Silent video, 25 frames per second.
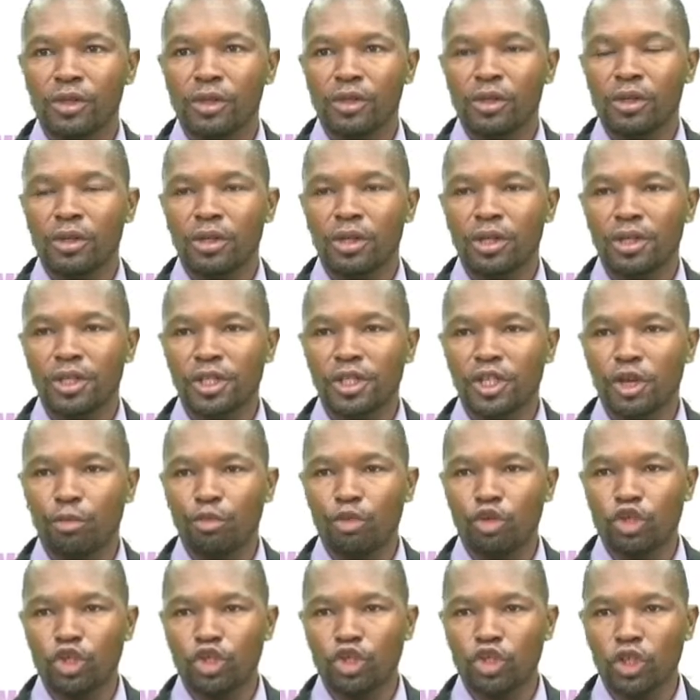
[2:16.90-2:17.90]
This is the
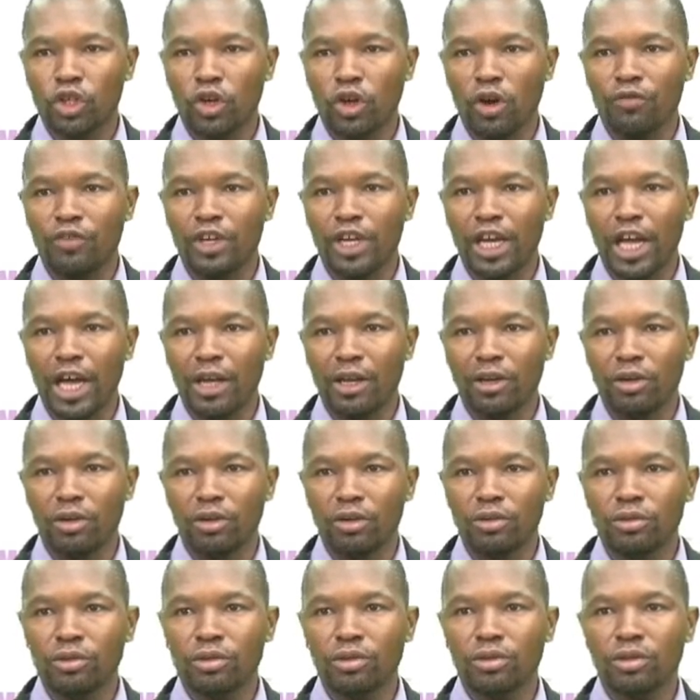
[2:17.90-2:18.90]
position of the
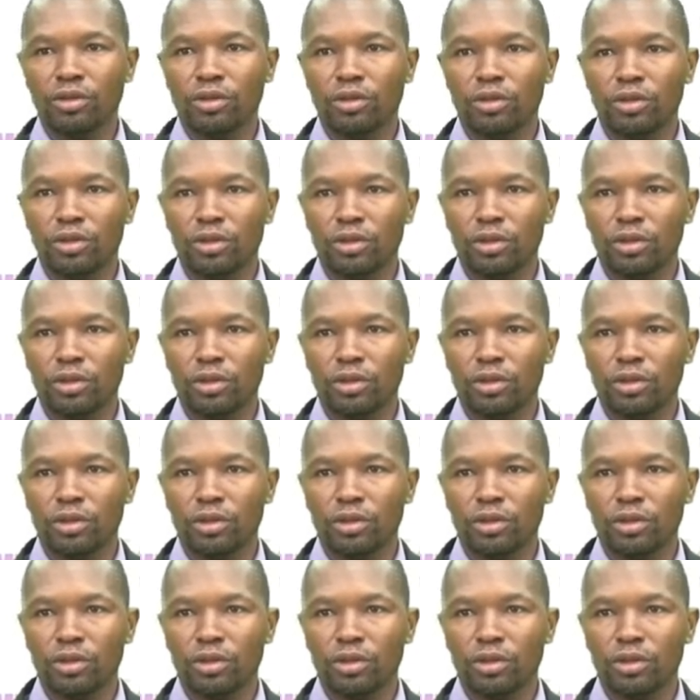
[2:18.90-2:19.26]
anodes.